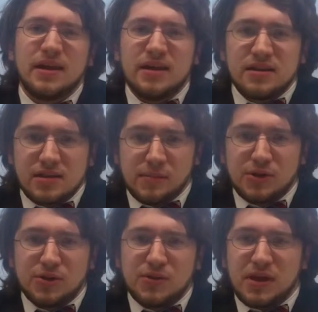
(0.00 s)
Similar
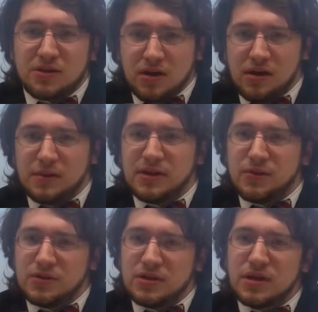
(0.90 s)
to the autonomy that
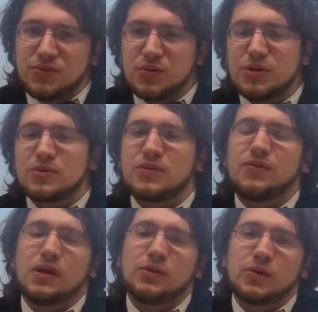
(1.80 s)
was introduced
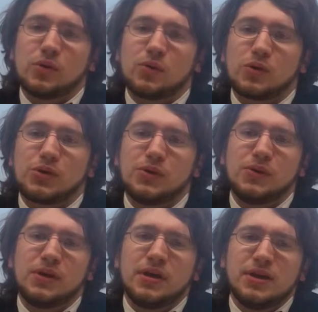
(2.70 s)
following World War II,
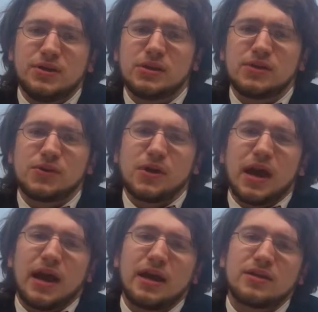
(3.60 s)
Unilever
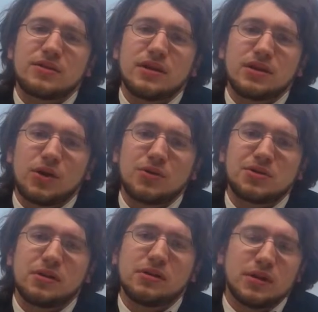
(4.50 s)
has encouraged
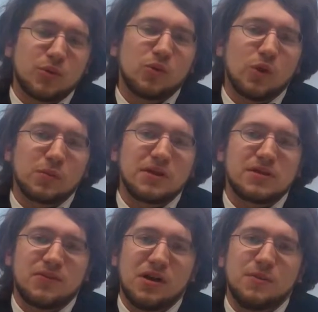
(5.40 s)
a liberal workplace
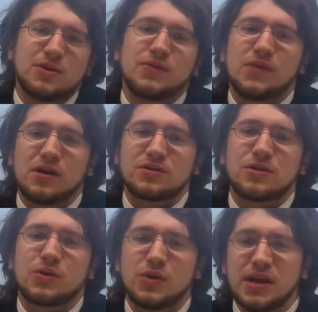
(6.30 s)
environment to foster
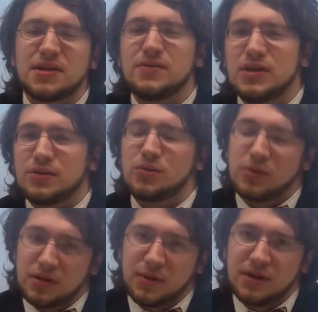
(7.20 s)
creativity through
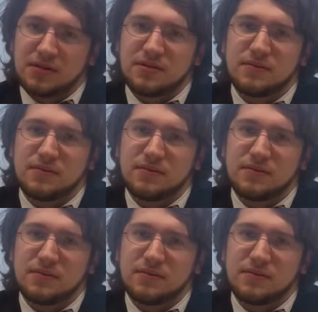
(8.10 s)
independence.